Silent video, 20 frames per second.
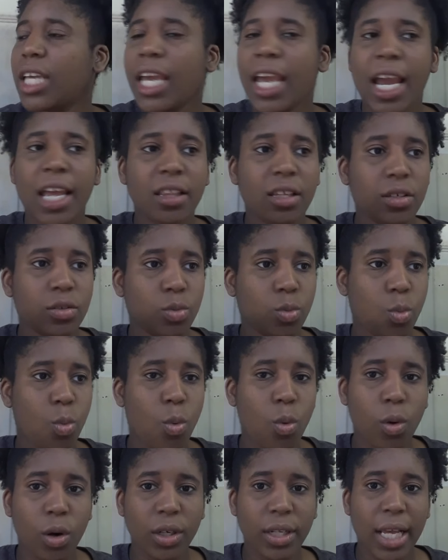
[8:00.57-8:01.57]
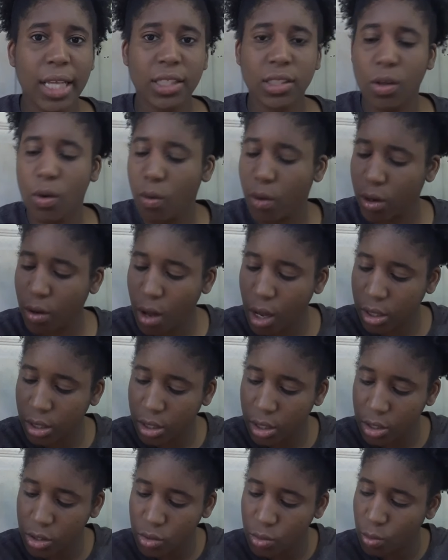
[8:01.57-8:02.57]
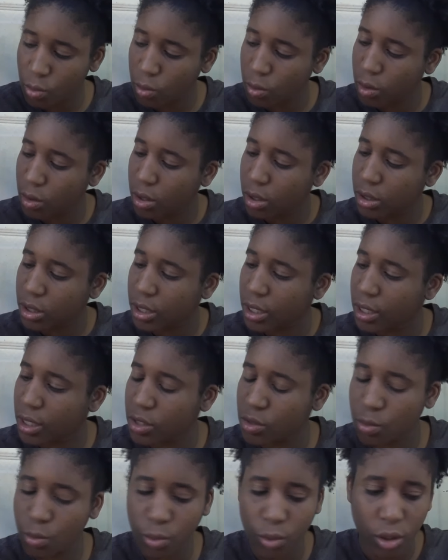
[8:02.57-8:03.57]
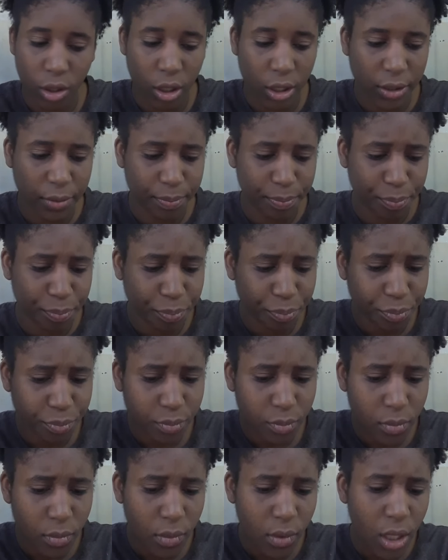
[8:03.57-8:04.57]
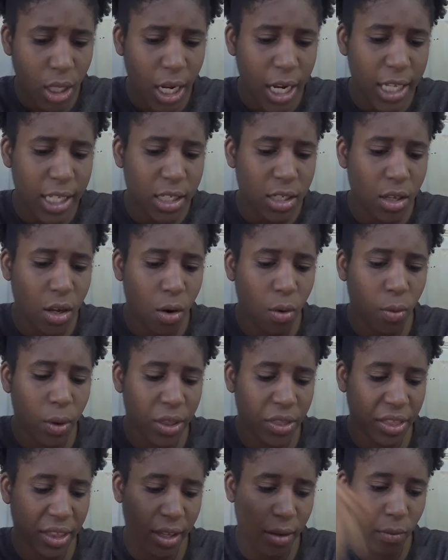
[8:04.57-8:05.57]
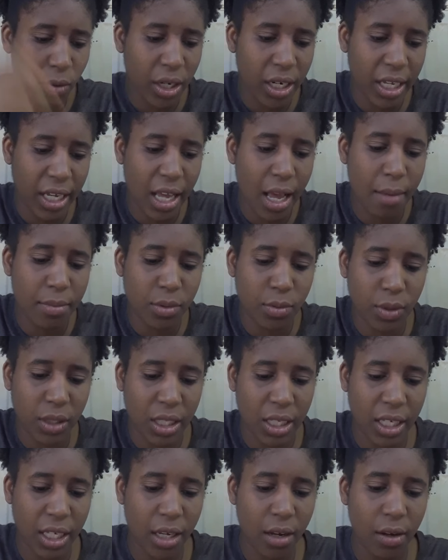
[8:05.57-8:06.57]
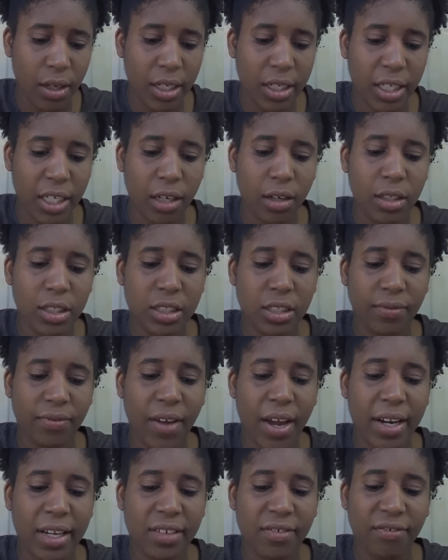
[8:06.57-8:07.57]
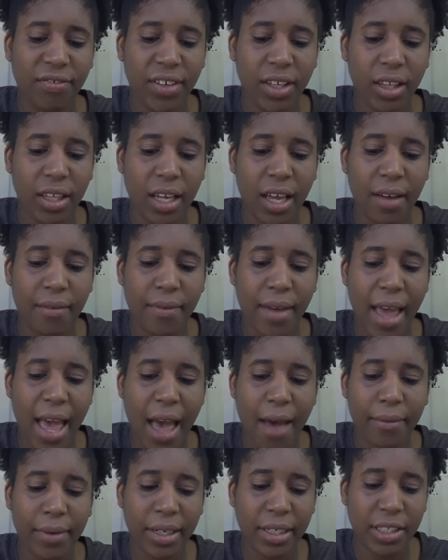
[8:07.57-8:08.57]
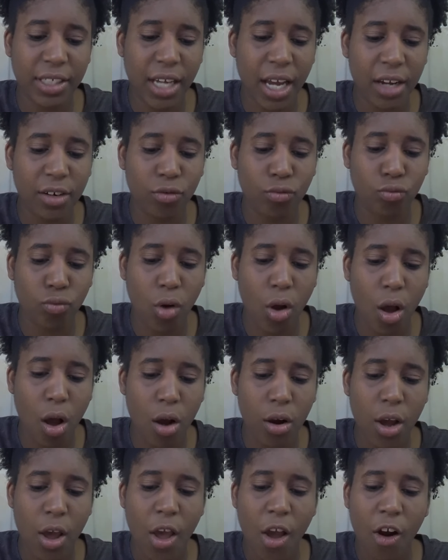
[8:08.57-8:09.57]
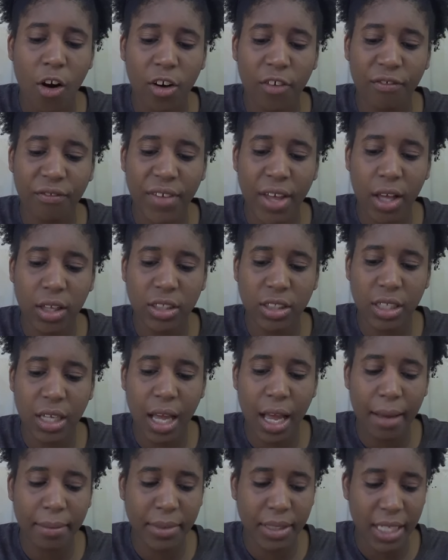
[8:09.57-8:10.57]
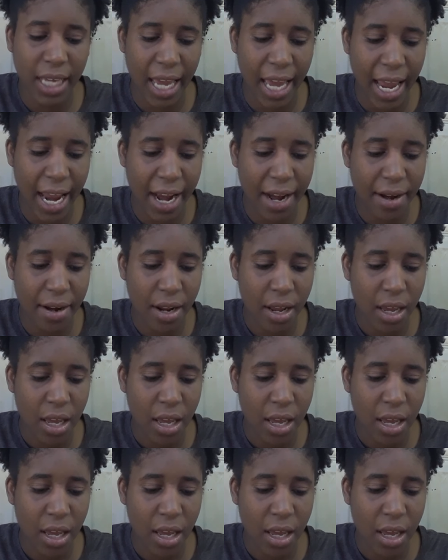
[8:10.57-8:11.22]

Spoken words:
And there's war that's going on in this world. And so when it comes with the guilt is defined as feeling of having done wrong or failed to obtain.